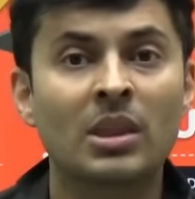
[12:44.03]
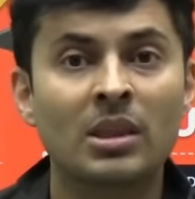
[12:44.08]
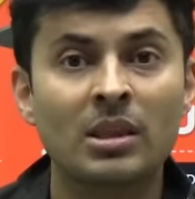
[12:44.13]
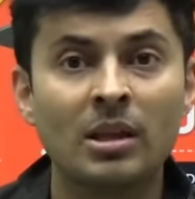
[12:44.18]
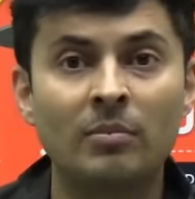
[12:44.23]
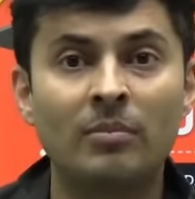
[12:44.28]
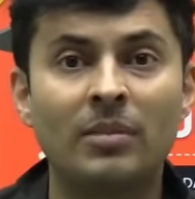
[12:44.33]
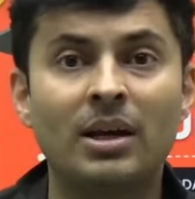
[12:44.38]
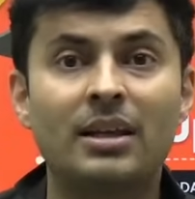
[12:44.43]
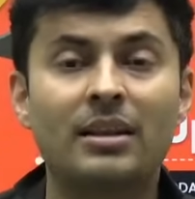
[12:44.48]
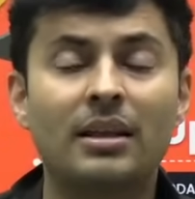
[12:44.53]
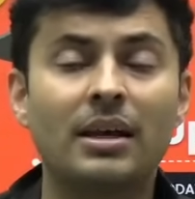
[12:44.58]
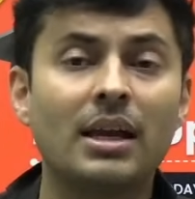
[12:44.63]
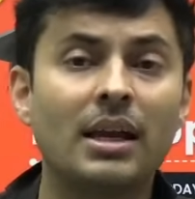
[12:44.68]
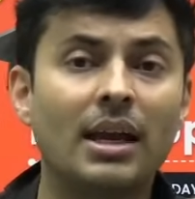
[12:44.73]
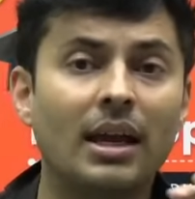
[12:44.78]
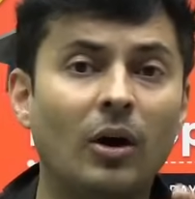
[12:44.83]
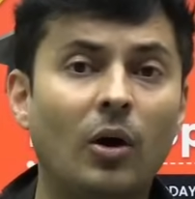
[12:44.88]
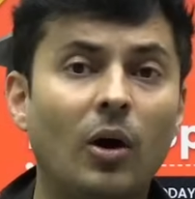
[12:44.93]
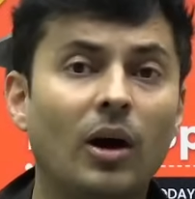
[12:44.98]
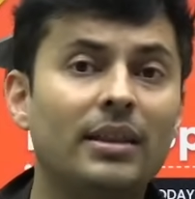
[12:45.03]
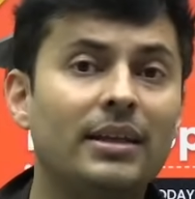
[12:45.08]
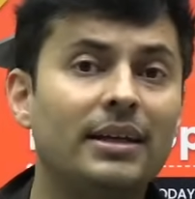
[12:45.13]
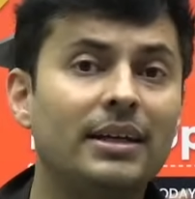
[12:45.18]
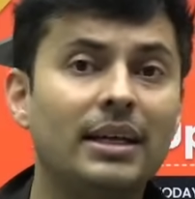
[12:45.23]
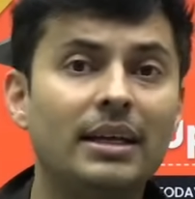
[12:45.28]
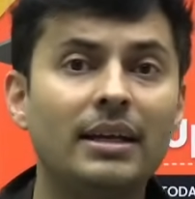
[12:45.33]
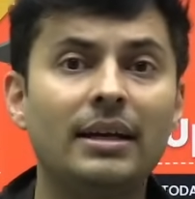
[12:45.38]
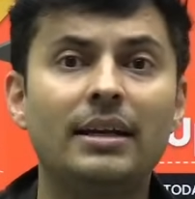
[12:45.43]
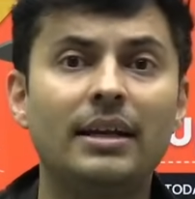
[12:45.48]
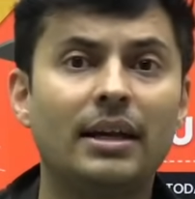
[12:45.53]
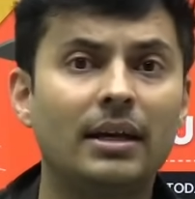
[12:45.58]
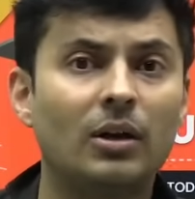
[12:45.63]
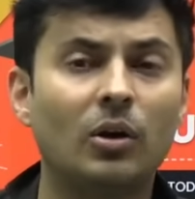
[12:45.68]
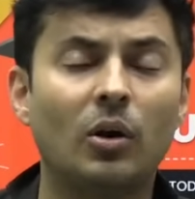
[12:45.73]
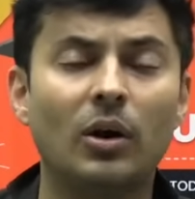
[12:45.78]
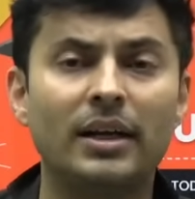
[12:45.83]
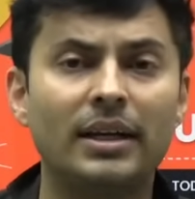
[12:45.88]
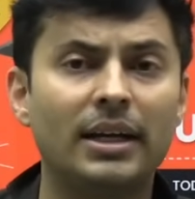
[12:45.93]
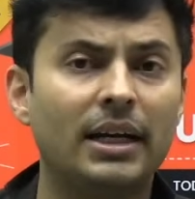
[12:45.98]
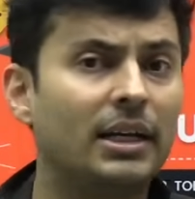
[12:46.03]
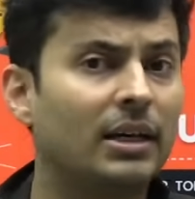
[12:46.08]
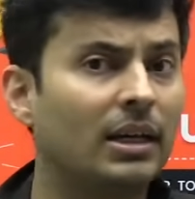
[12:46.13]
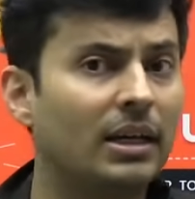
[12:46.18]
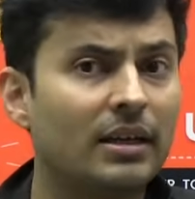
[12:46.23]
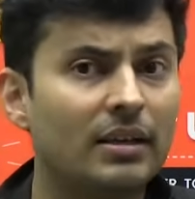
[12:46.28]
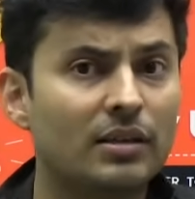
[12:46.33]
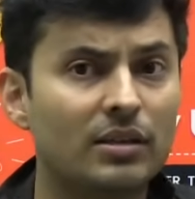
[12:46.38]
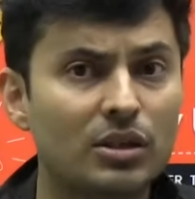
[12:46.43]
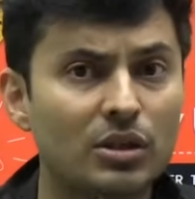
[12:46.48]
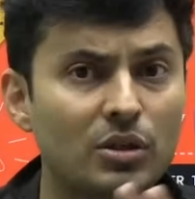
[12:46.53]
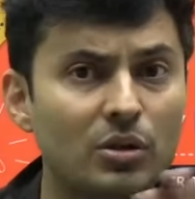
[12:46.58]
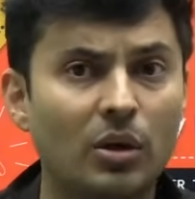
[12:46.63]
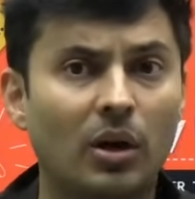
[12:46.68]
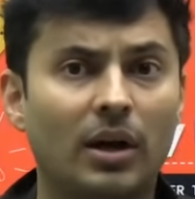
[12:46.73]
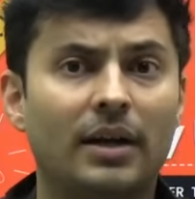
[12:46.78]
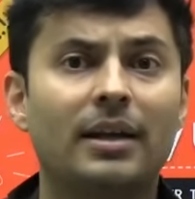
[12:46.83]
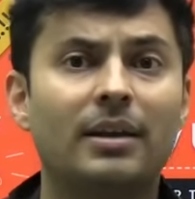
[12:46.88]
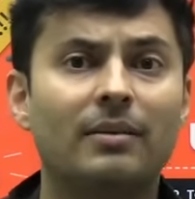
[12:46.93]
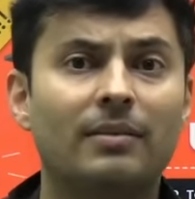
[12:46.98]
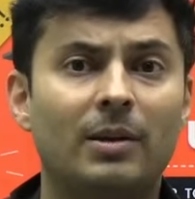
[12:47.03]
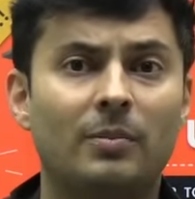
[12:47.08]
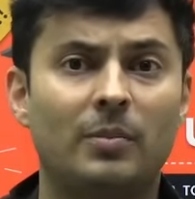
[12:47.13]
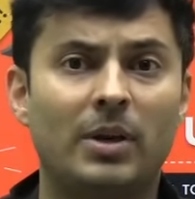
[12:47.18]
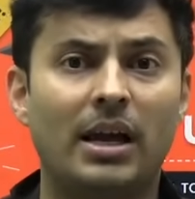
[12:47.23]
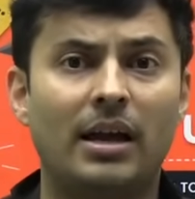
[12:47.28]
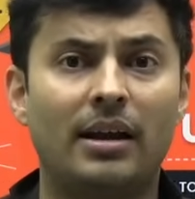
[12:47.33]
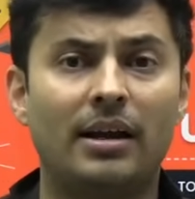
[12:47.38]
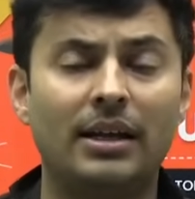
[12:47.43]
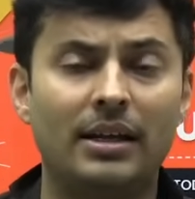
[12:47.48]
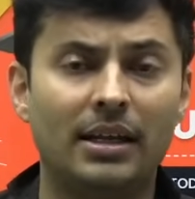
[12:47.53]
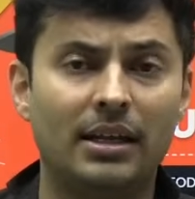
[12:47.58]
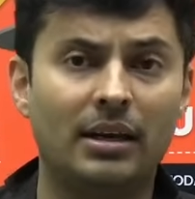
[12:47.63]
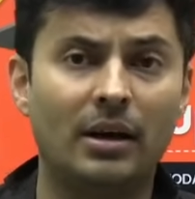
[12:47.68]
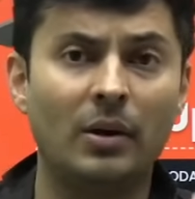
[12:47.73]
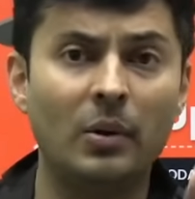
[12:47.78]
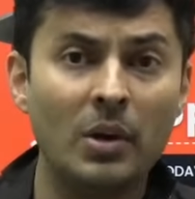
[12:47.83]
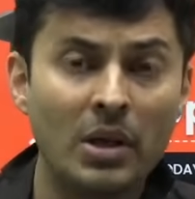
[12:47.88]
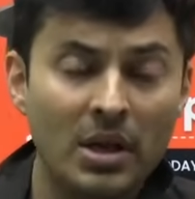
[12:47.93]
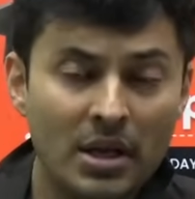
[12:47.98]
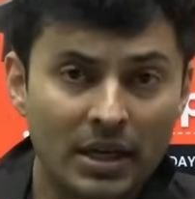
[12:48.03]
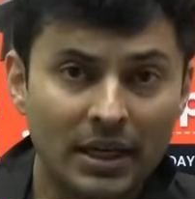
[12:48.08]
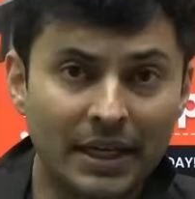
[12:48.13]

Number three, all the deleted content is not given priority now.